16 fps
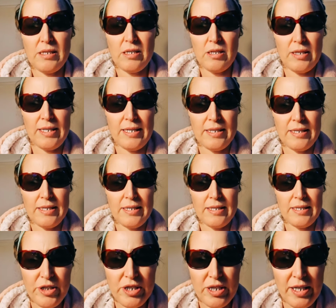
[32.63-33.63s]
These guys
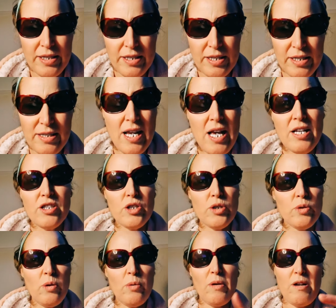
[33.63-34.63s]
appreciate it.
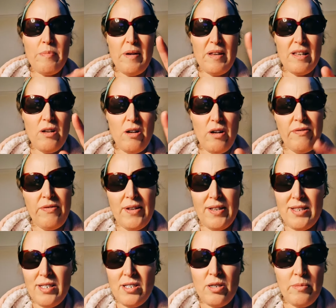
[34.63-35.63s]
Do not worry about the life
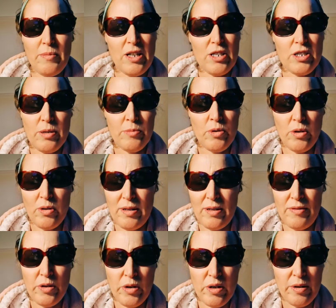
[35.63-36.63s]
fest too much. I'm
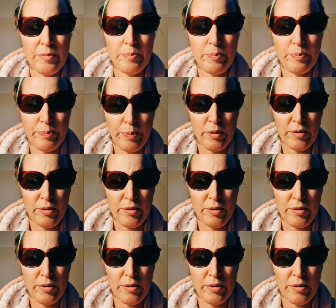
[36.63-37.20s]
not even going to